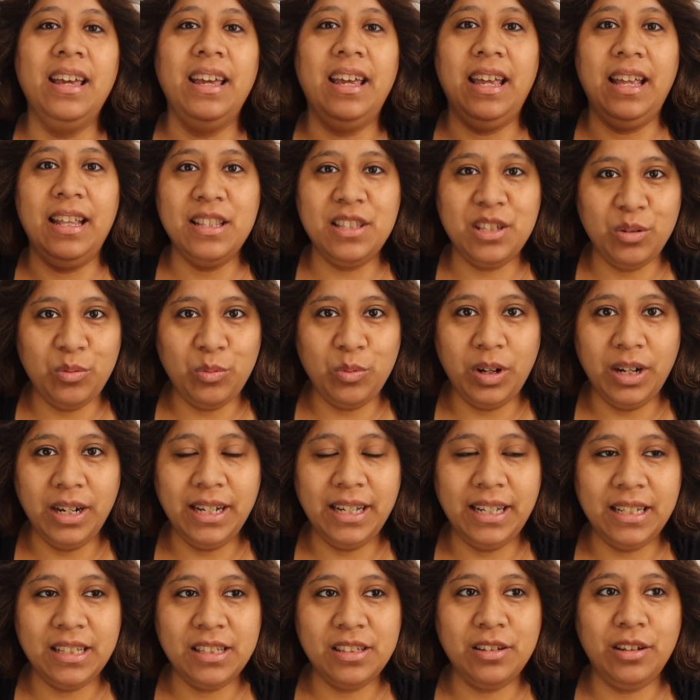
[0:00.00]
into
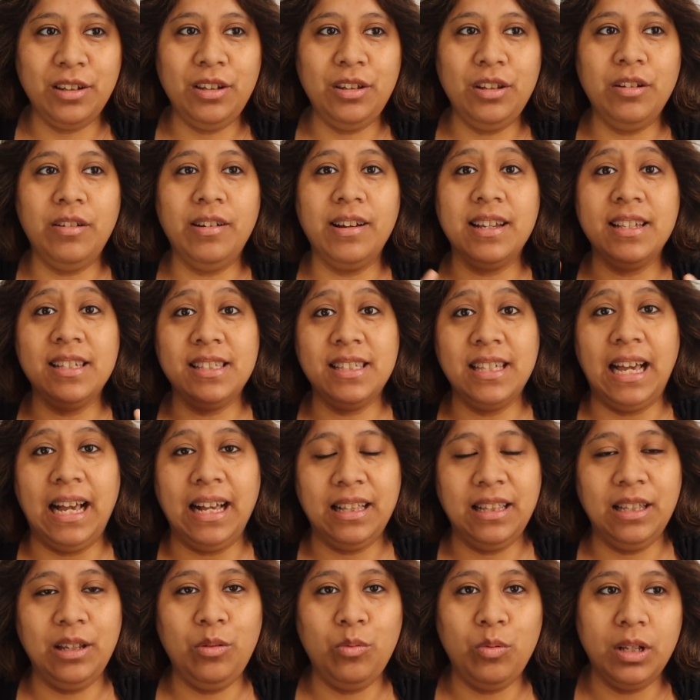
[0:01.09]
one, so you know
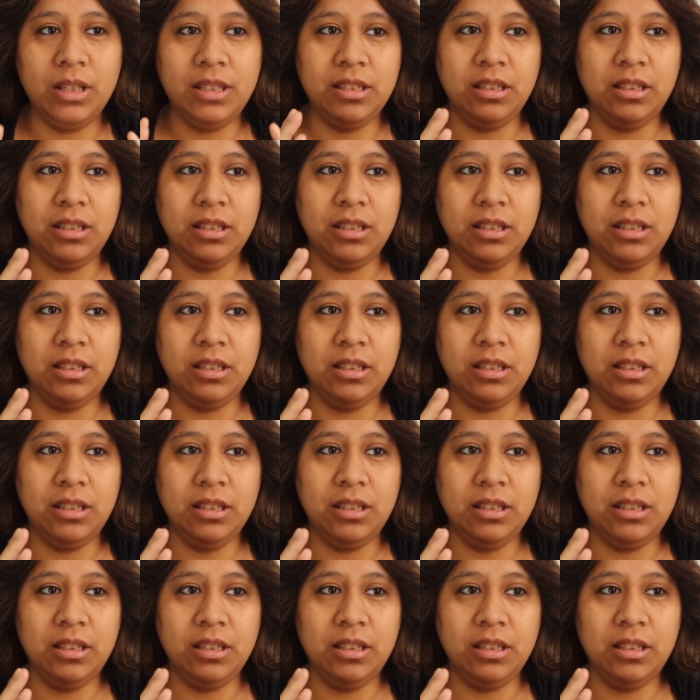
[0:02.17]
exactly what